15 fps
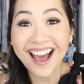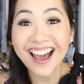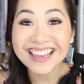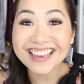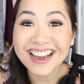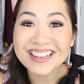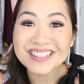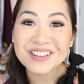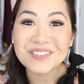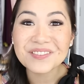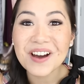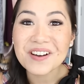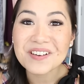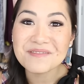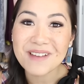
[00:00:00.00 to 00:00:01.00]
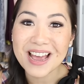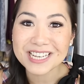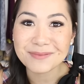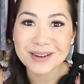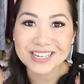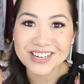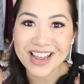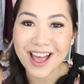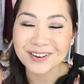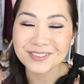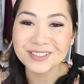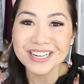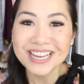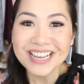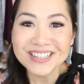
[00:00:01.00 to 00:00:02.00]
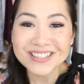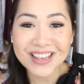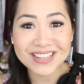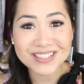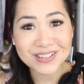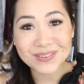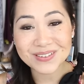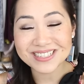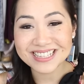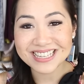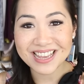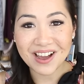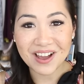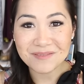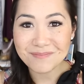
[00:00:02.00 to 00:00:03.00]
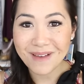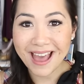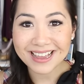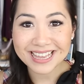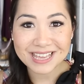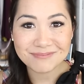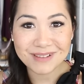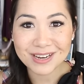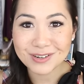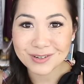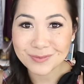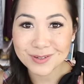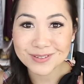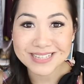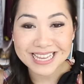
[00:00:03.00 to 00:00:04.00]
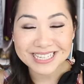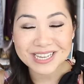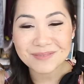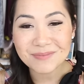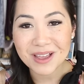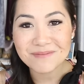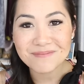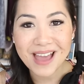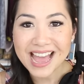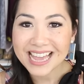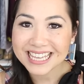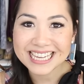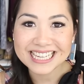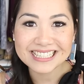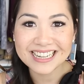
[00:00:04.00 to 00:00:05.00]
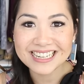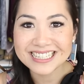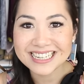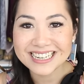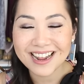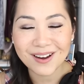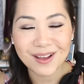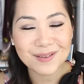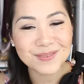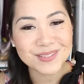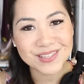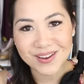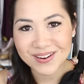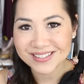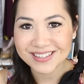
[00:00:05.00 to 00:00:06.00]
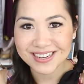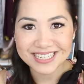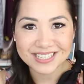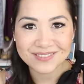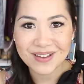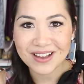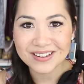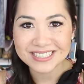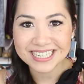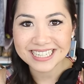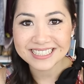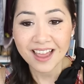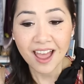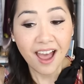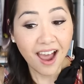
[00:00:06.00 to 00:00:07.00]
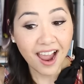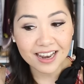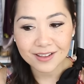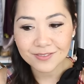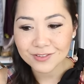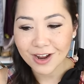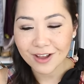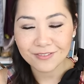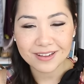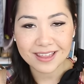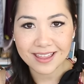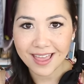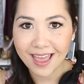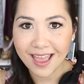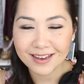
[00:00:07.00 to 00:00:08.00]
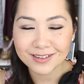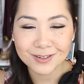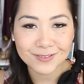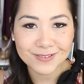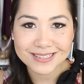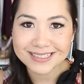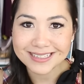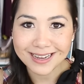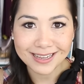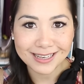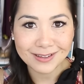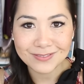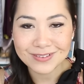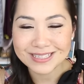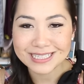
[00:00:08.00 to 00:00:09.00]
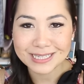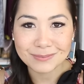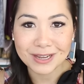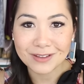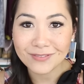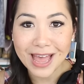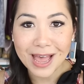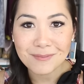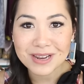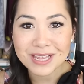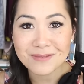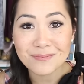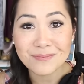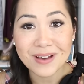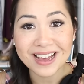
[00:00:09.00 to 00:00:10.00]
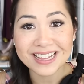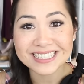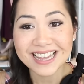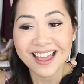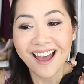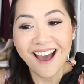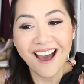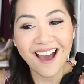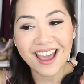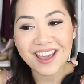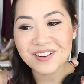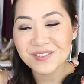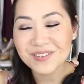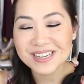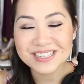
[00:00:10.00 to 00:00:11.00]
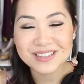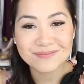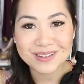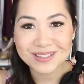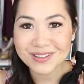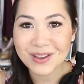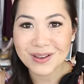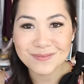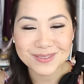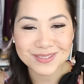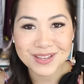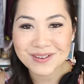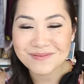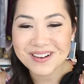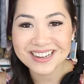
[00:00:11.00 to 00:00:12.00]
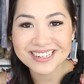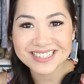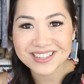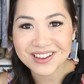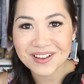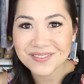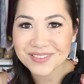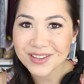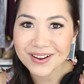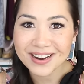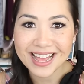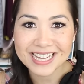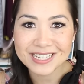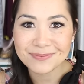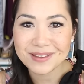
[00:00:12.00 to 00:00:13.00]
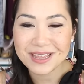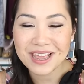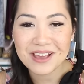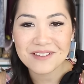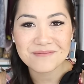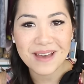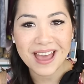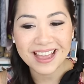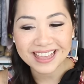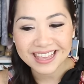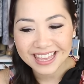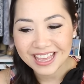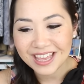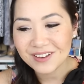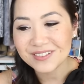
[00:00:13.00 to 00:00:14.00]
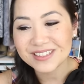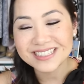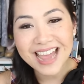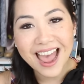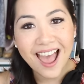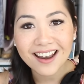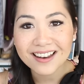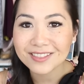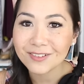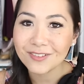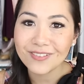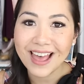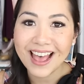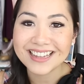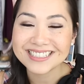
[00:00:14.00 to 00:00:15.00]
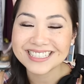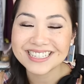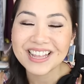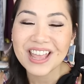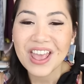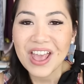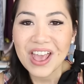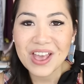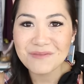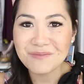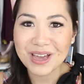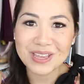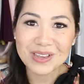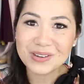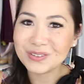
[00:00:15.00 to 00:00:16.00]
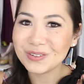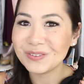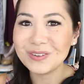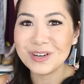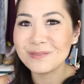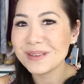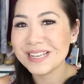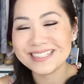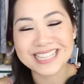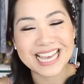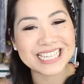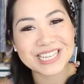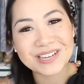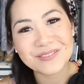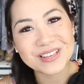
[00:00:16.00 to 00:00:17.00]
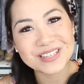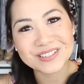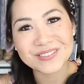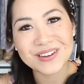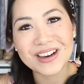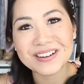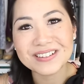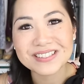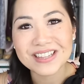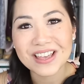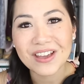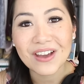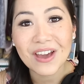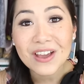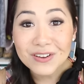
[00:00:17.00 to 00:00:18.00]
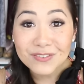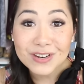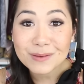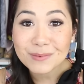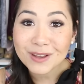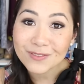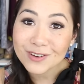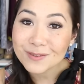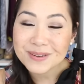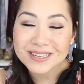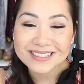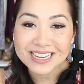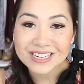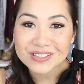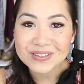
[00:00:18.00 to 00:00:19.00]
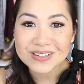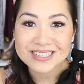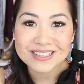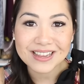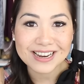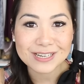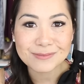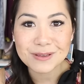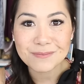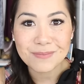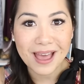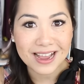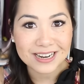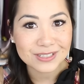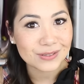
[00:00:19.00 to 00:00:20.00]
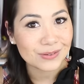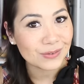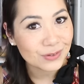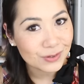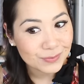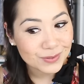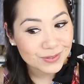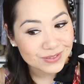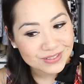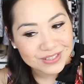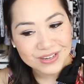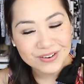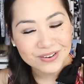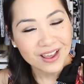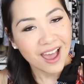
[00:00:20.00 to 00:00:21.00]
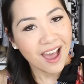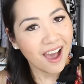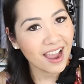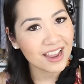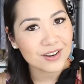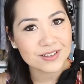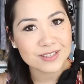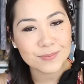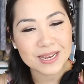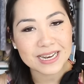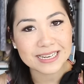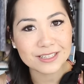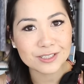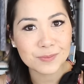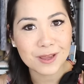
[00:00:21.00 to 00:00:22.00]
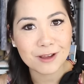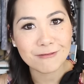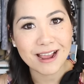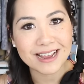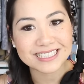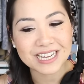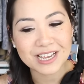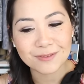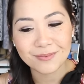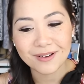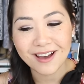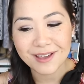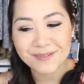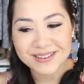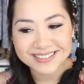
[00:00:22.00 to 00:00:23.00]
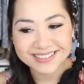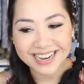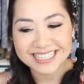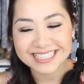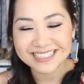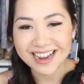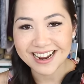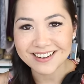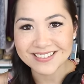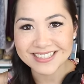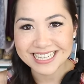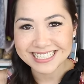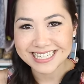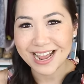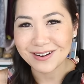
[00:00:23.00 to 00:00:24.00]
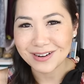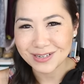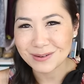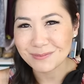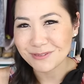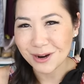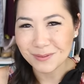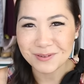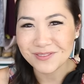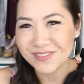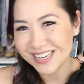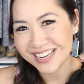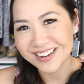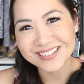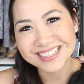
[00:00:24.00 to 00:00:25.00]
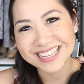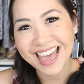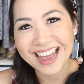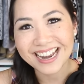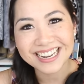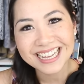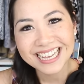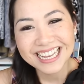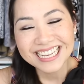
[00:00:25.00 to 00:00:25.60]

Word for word: Hi guys, welcome back to my channel. So as you can see, I'm back in my normal setup. I'm back in London and I'm so excited about it. I love traveling and obviously I love visiting my family, but I always miss home so much. So I'm so glad to be back here with Dan in the flat and in my usual filming setup as well. So hopefully my filming schedule is going to be back to normal soon. I know it's been a little bit erratic, but I'm excited to kind of sit down and do proper videos again.